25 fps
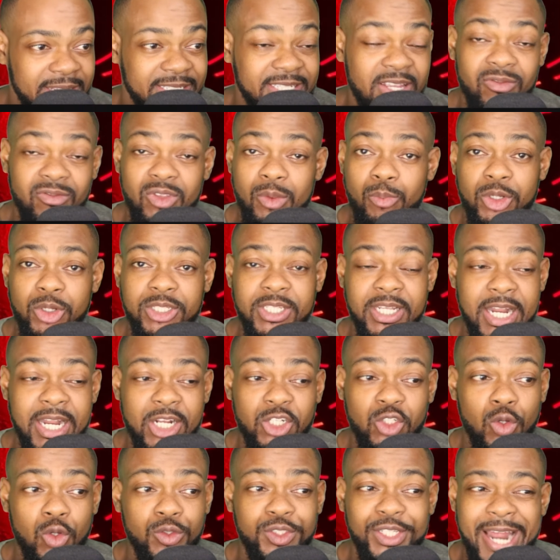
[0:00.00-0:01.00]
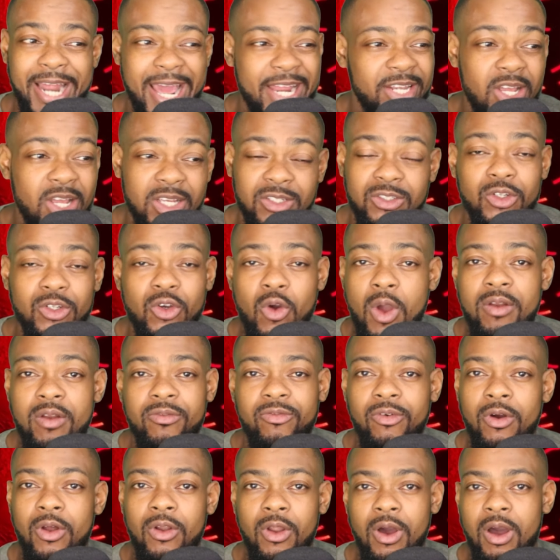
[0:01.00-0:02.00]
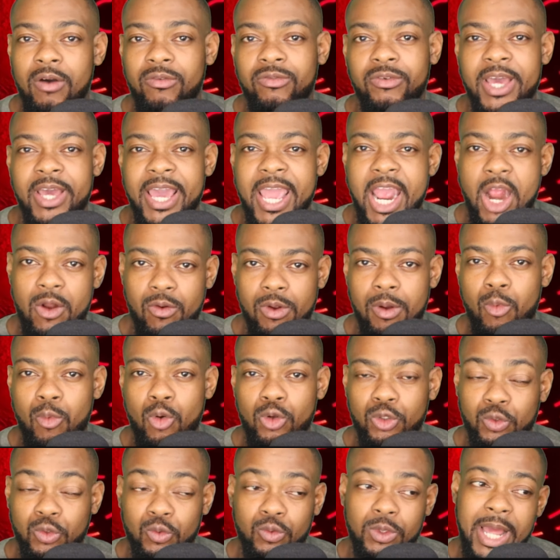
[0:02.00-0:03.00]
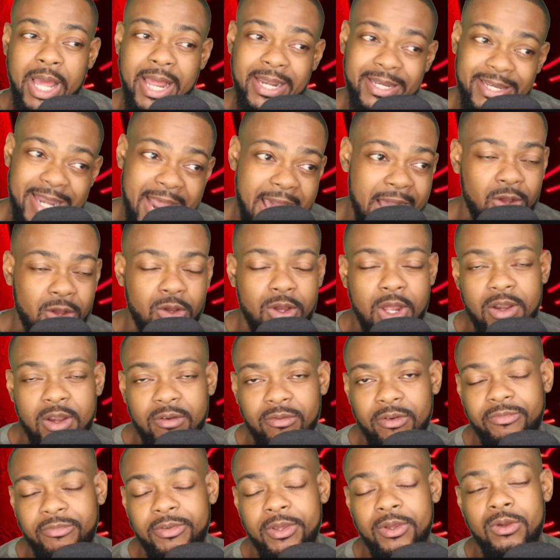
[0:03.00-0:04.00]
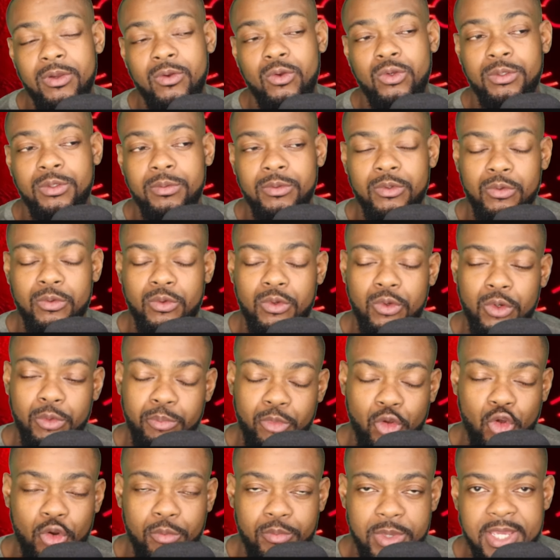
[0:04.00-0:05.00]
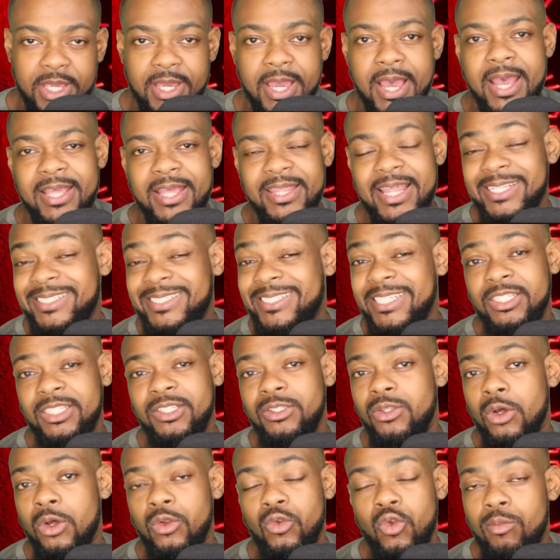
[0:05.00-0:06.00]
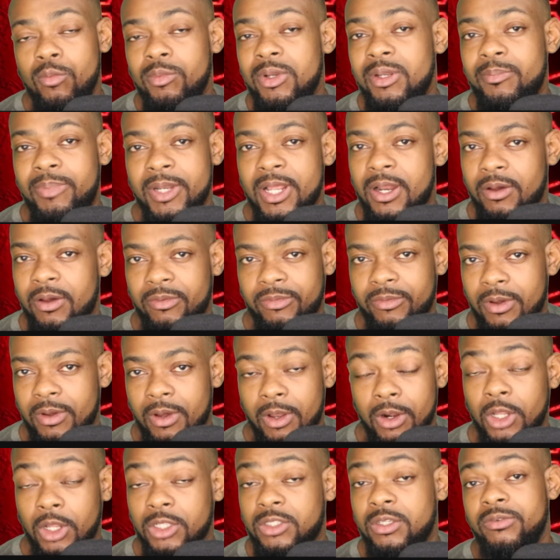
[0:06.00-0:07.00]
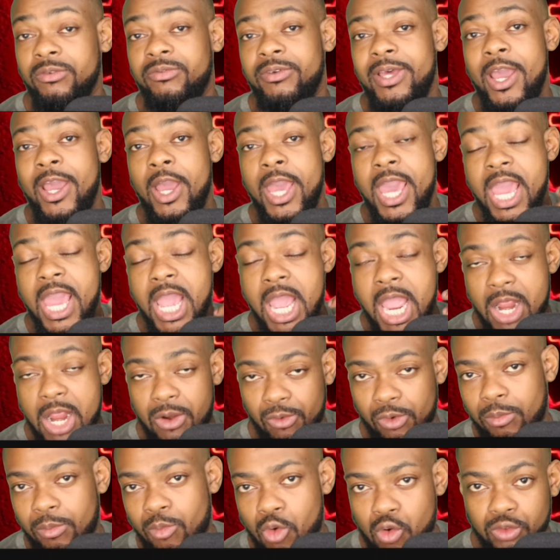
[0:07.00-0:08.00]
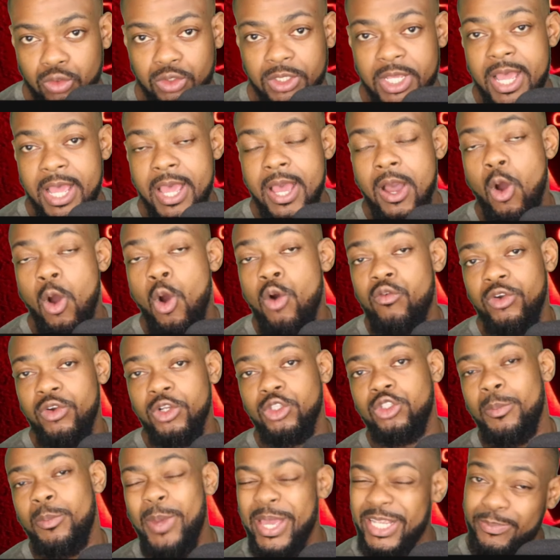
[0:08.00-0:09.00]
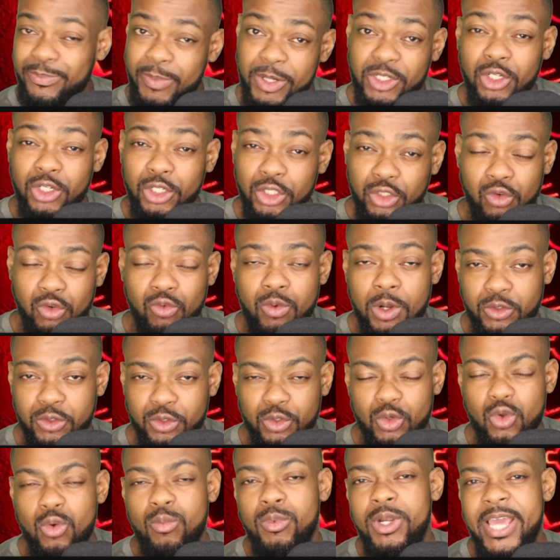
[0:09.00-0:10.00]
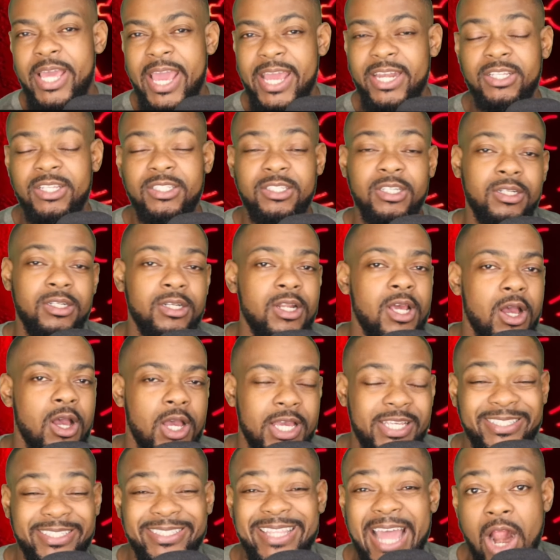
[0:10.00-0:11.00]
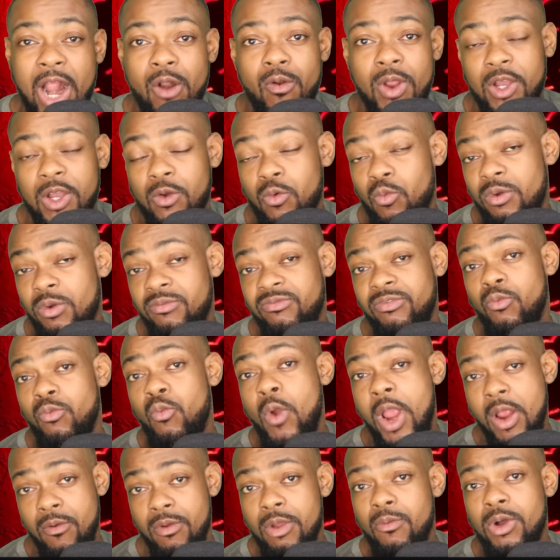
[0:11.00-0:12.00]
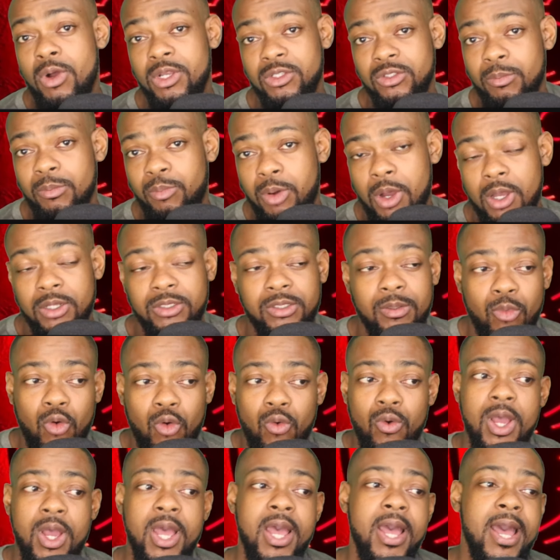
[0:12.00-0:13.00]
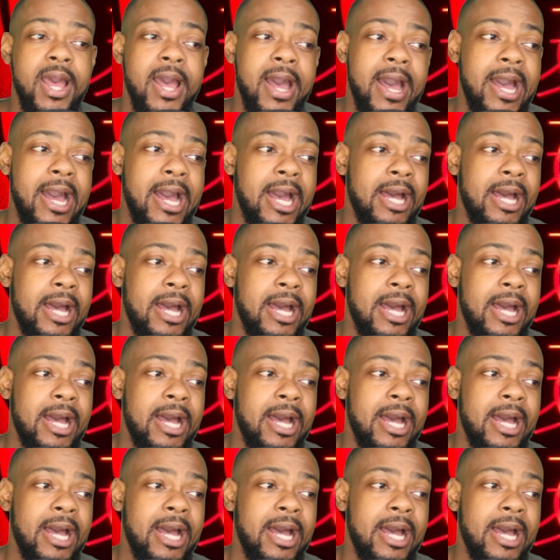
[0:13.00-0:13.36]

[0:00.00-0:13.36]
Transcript: And the 70%, that shows you that it doesn't go in for a lot of aerial balls. And that another thing could be that City don't normally play a lot of aerial balls over the top, especially to Rodri. Normally Edison is direct with where he wants to pass the ball.